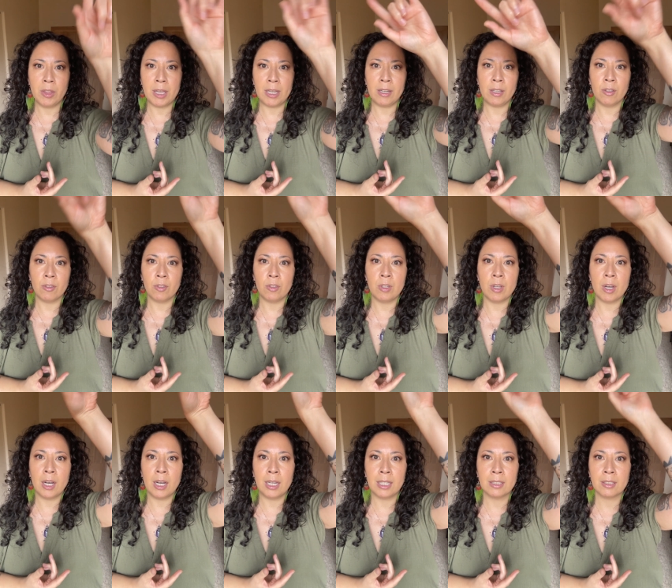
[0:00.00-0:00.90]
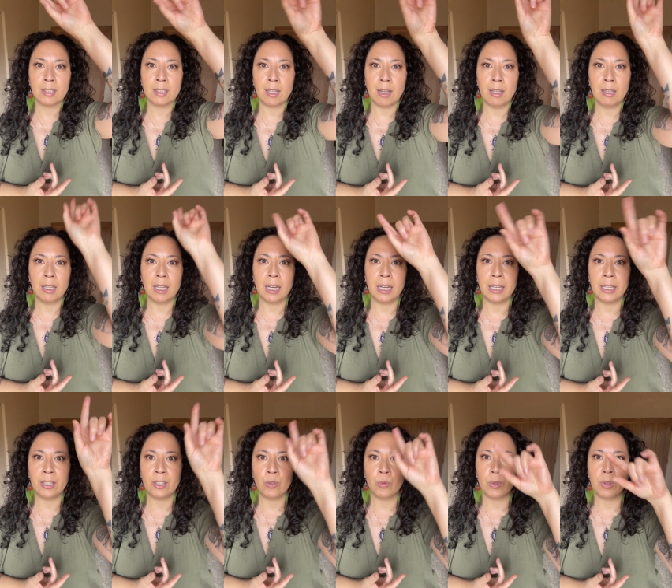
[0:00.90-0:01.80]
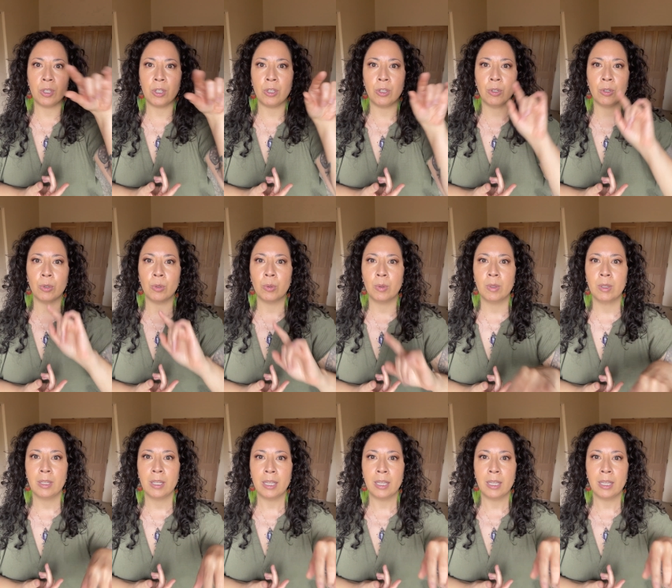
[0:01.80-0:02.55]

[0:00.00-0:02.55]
that is not aligned with you